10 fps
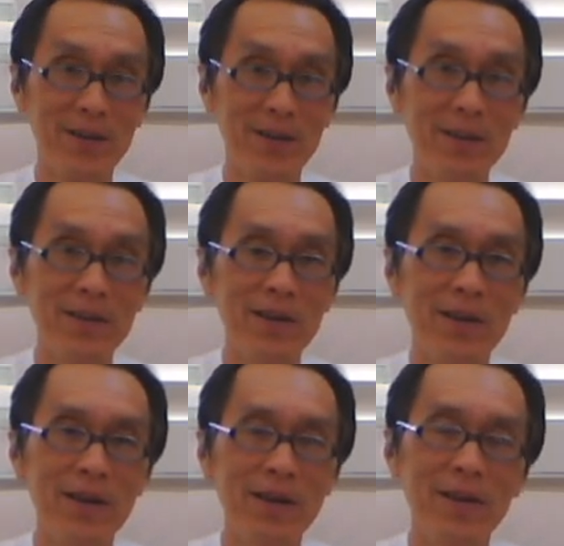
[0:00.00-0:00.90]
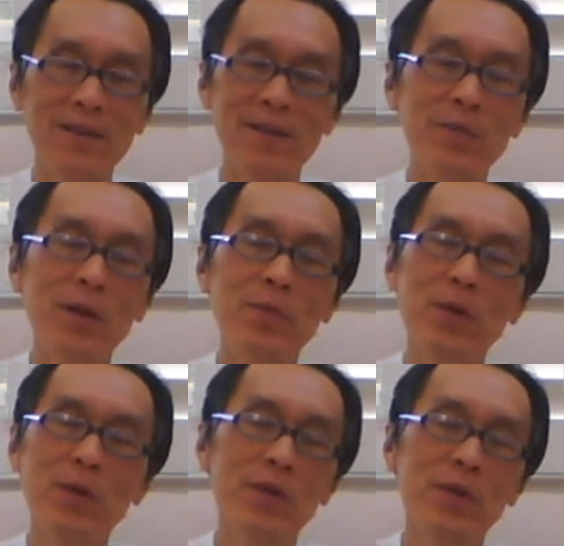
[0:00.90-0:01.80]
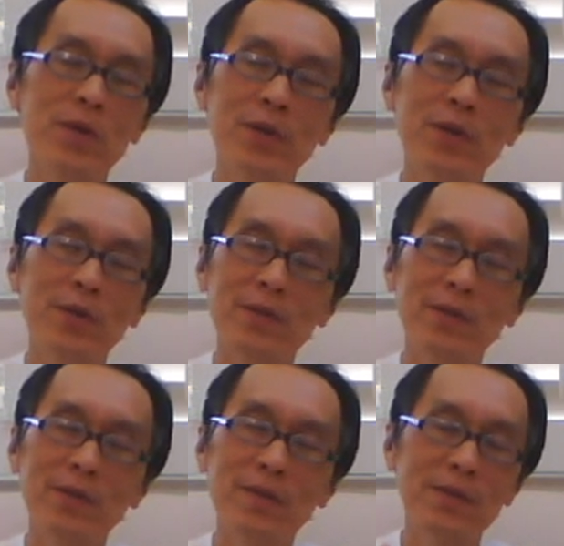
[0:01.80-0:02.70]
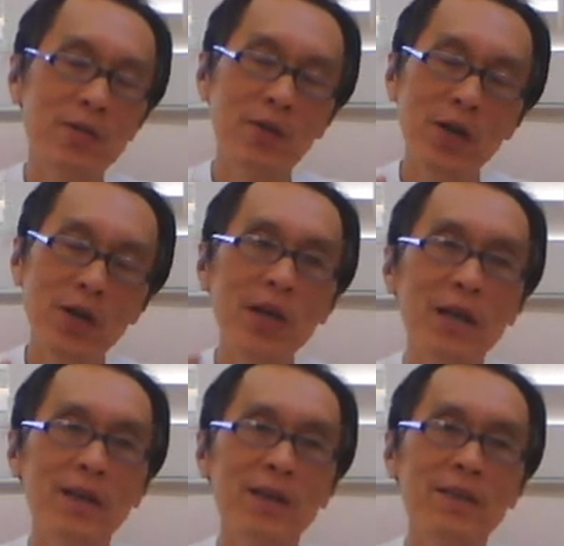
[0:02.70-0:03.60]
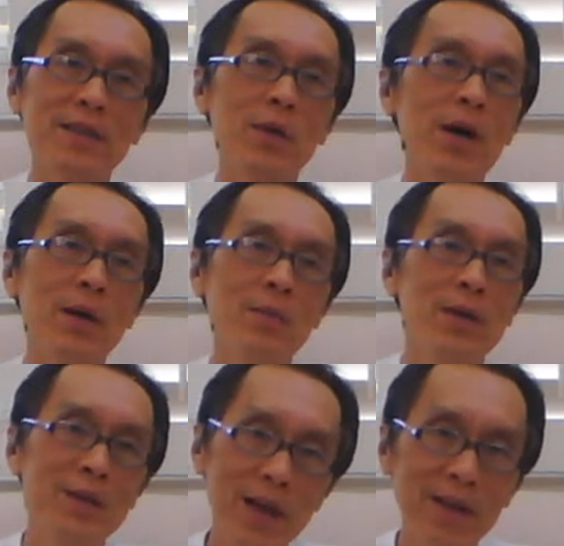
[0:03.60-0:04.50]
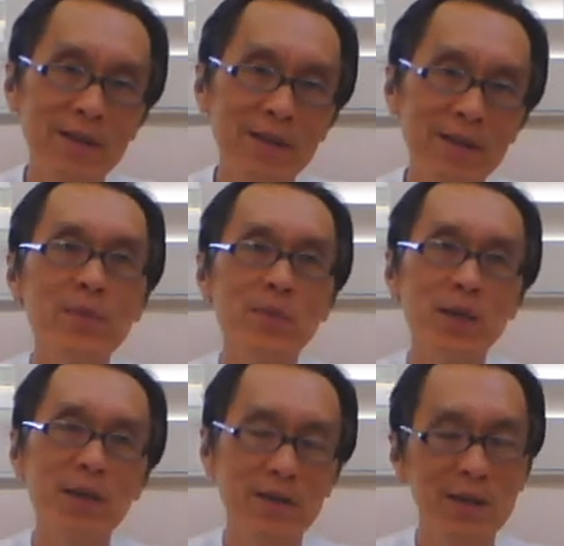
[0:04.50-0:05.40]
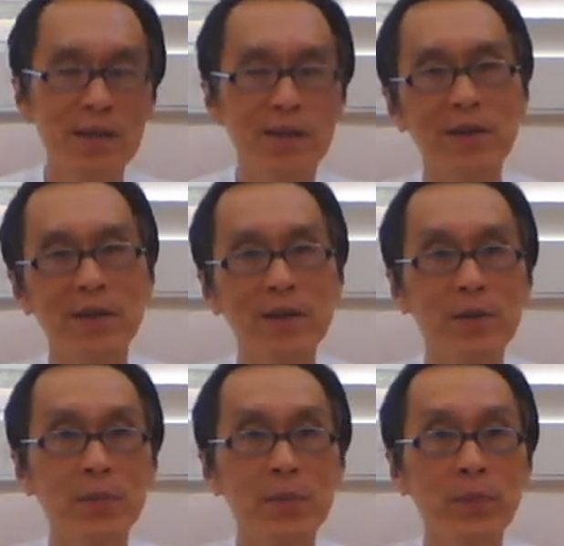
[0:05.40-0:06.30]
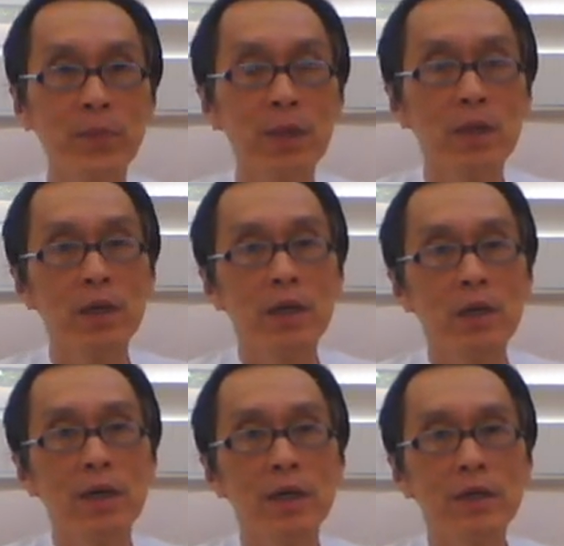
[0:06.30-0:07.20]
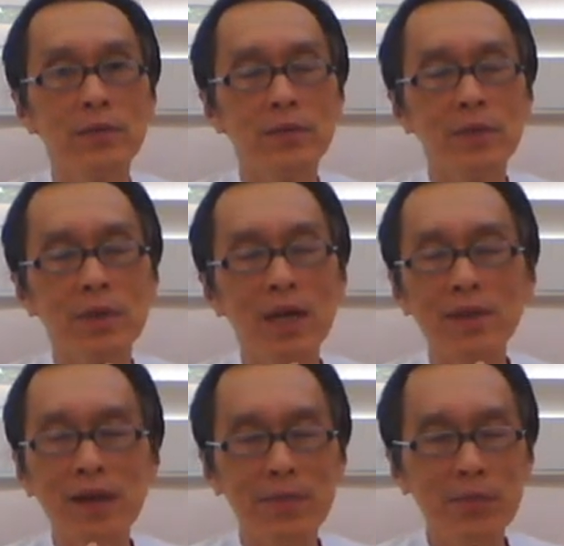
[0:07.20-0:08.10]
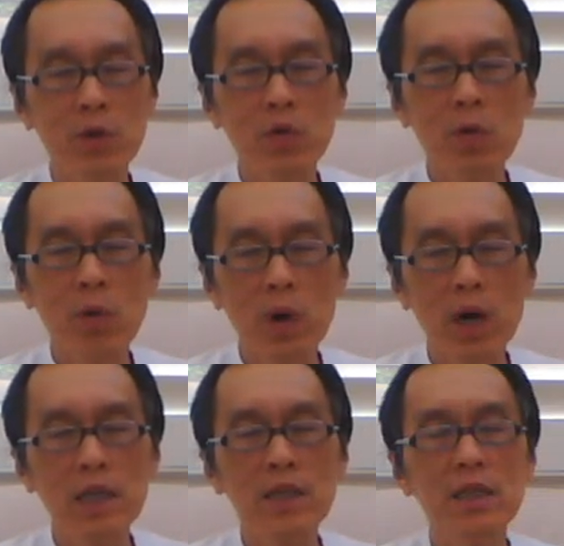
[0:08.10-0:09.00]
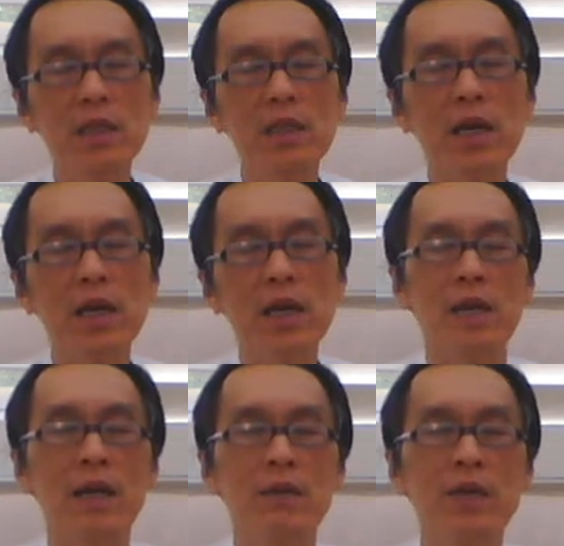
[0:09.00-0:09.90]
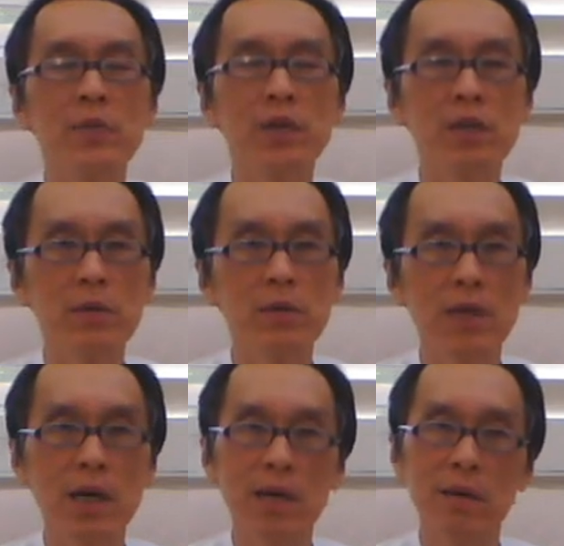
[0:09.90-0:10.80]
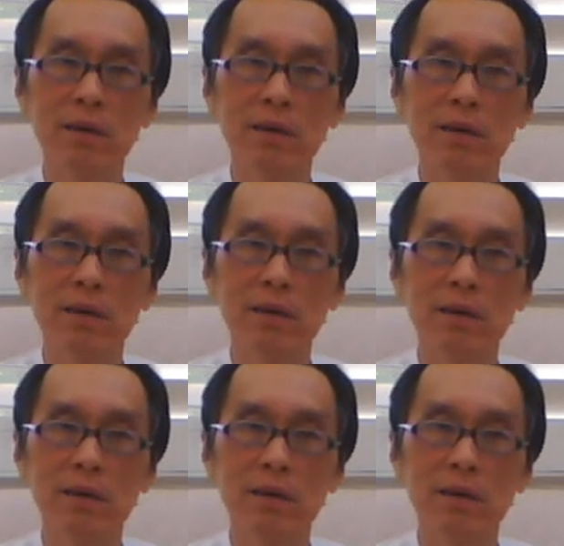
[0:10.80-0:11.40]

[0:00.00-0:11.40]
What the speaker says: And sometimes people dreaming and they say, well, I'm enlightening already. Okay, that have no quality and is unrepeatable kind of deal.